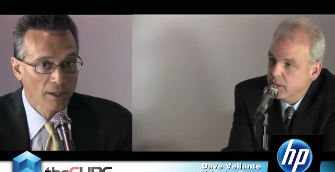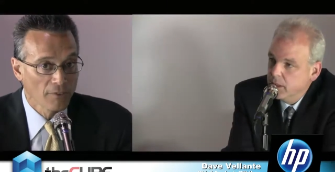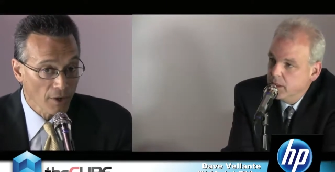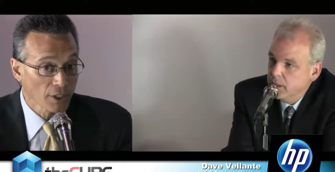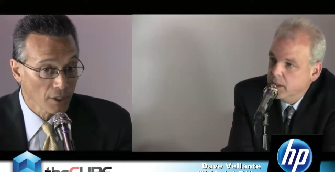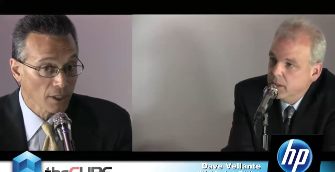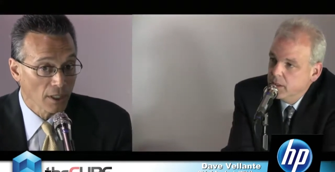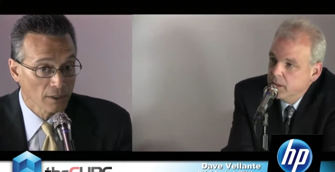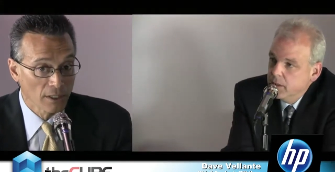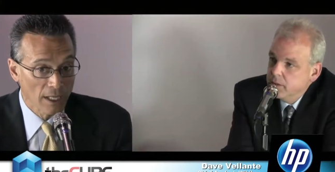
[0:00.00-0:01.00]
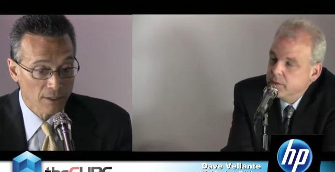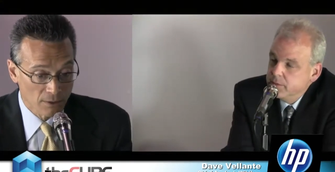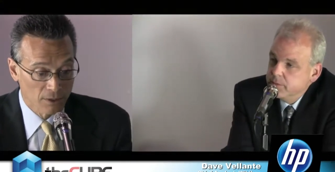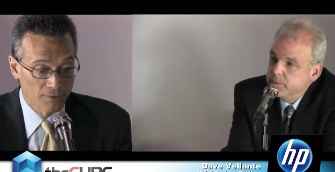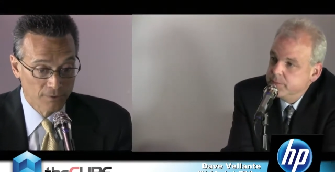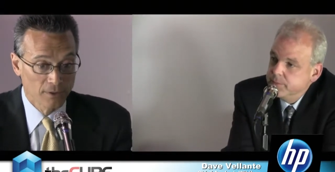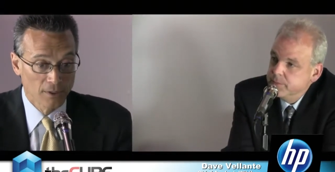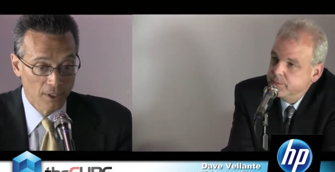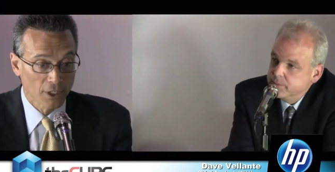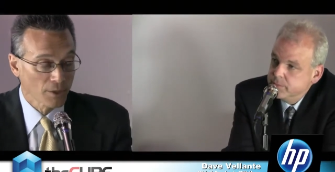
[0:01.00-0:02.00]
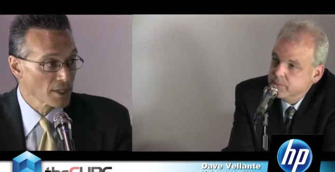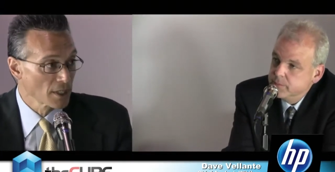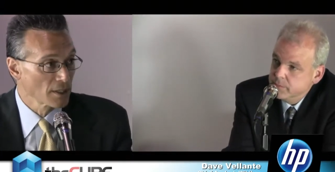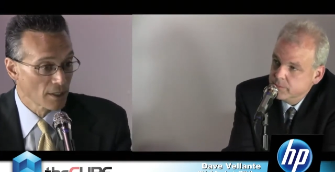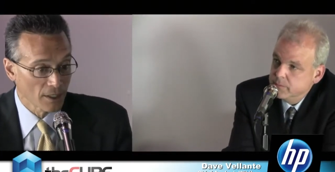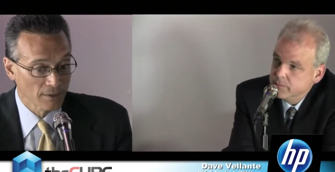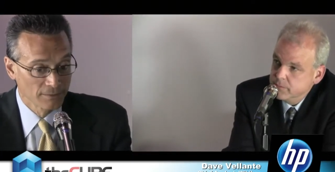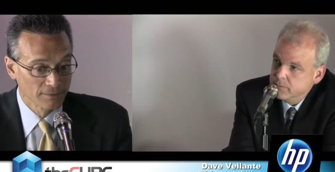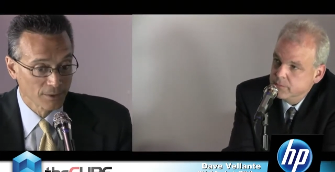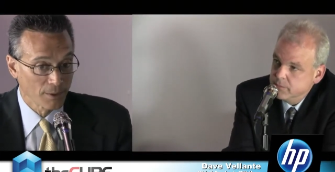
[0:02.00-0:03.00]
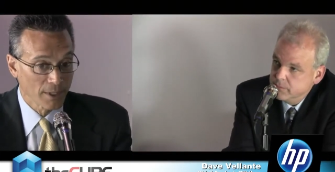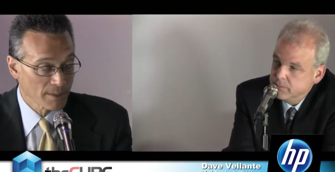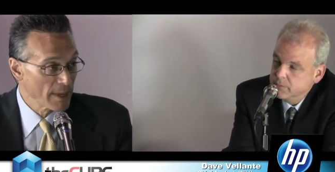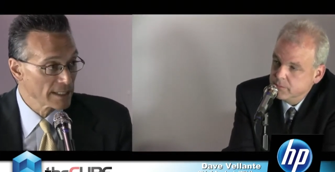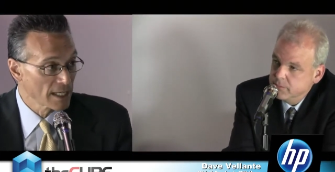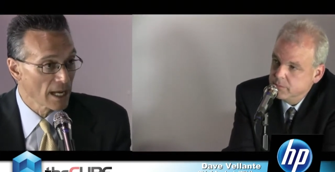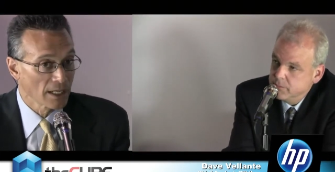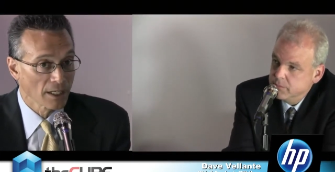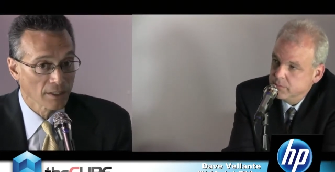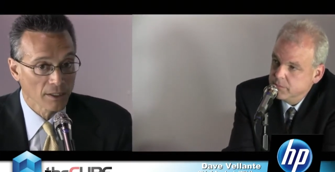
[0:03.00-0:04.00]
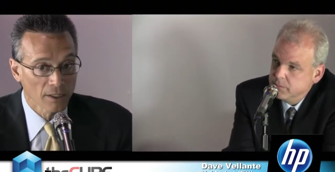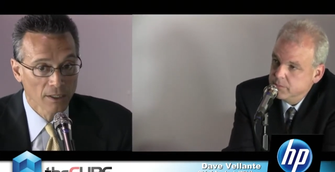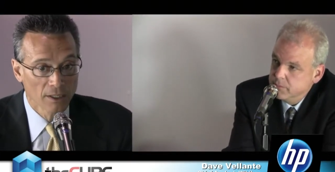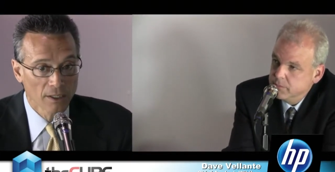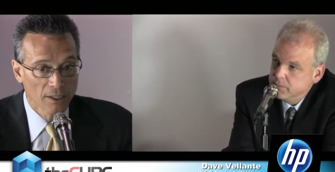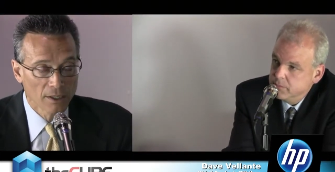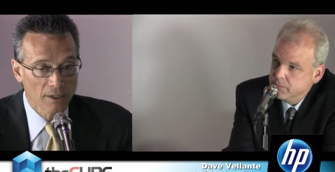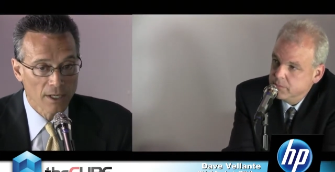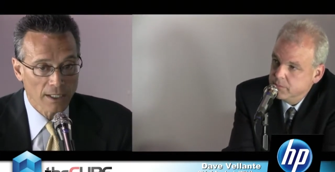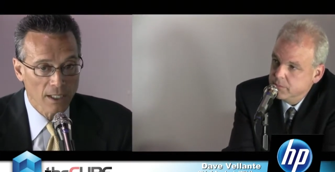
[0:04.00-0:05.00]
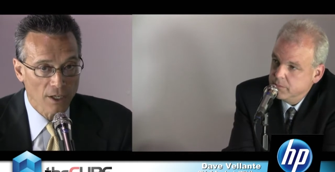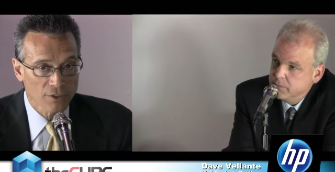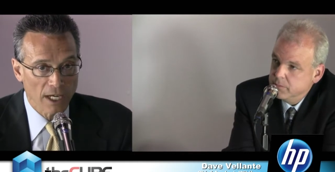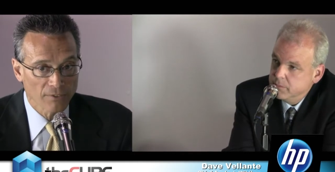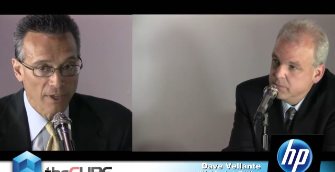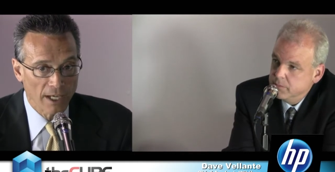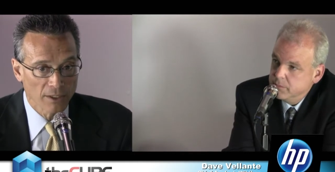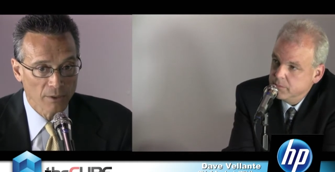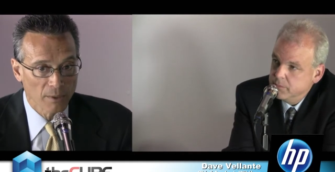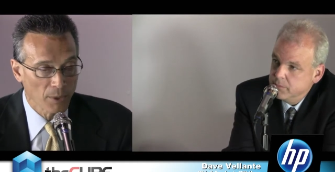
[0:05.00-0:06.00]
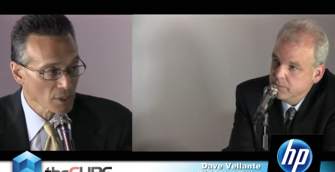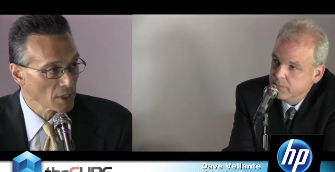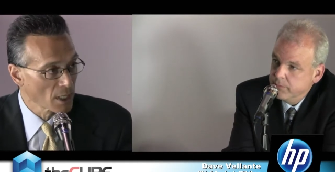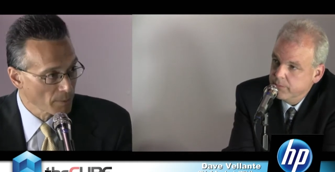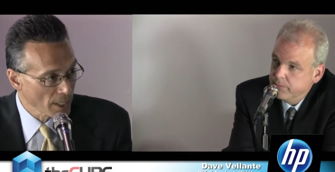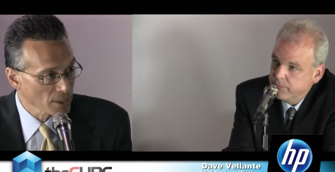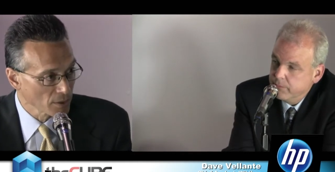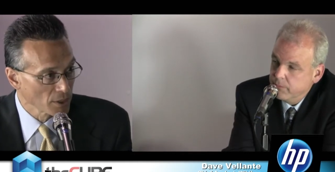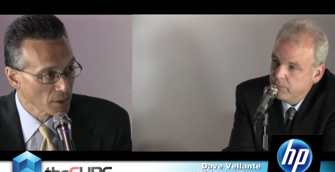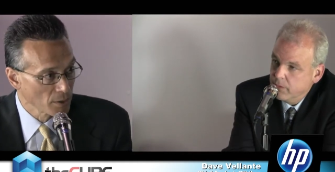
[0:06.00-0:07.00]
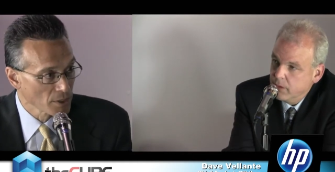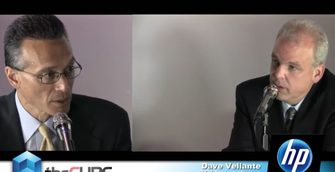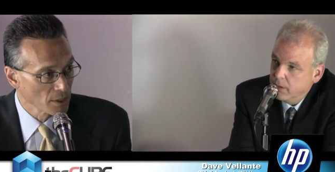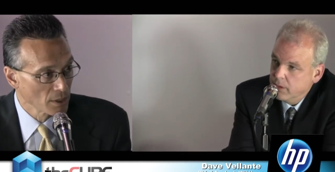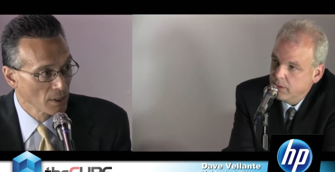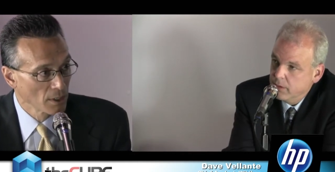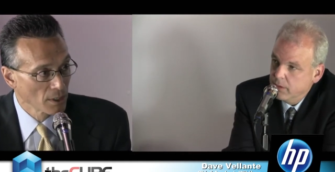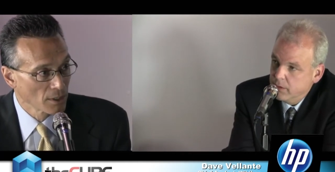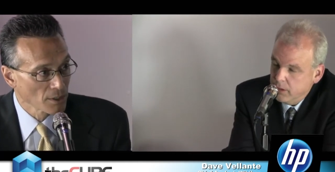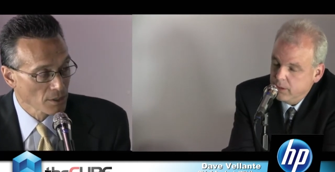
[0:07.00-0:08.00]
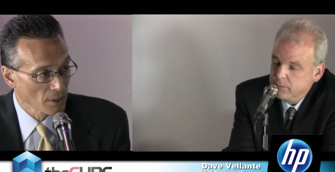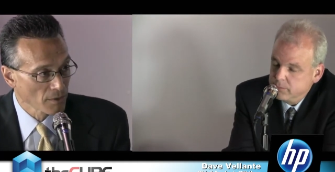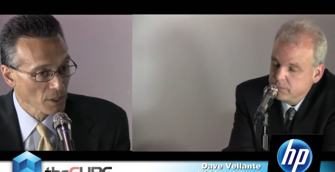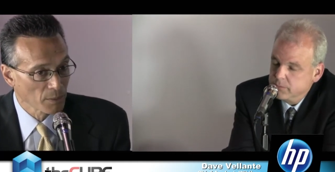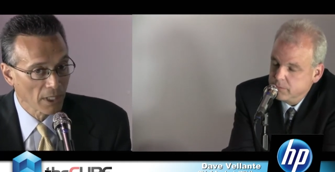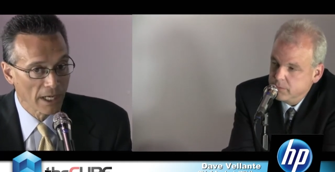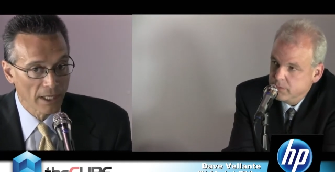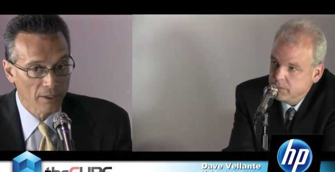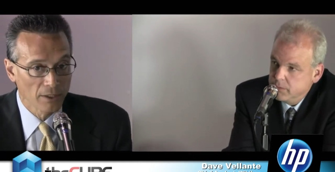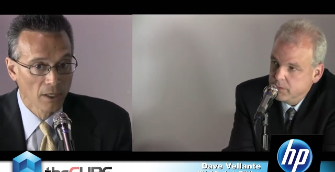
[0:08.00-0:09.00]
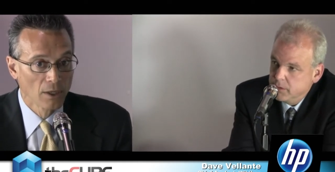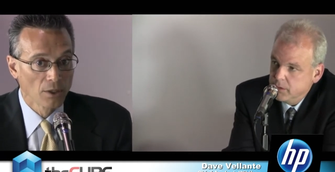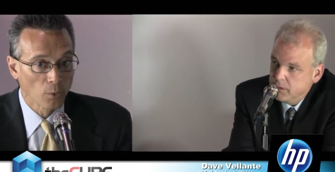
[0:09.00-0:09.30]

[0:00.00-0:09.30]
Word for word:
Speaker 1: and they're very good at that sort of increasing their, or at least maintaining their, their net contract value, and it puts a lot of pressure on you as the the service supplier and